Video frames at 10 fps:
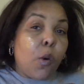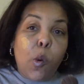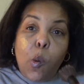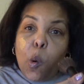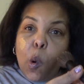
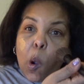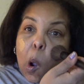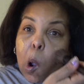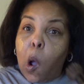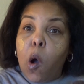Ooh,
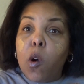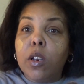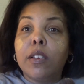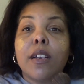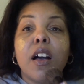
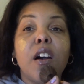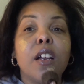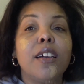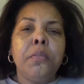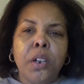cold.
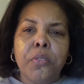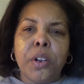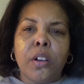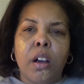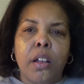I'm trying to
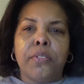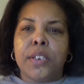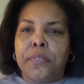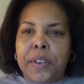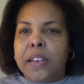recall if
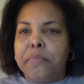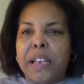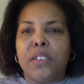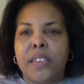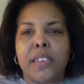Safiya
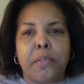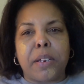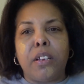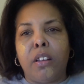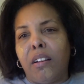mentioned
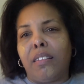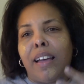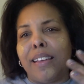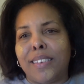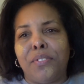something along the
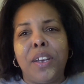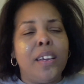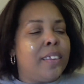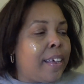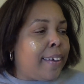lines of
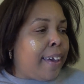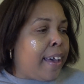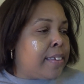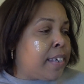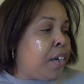that it
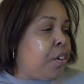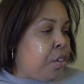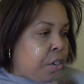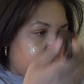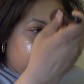has a
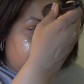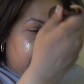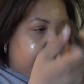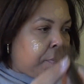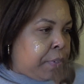
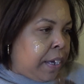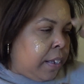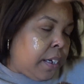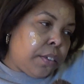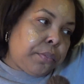cooling
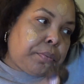feeling.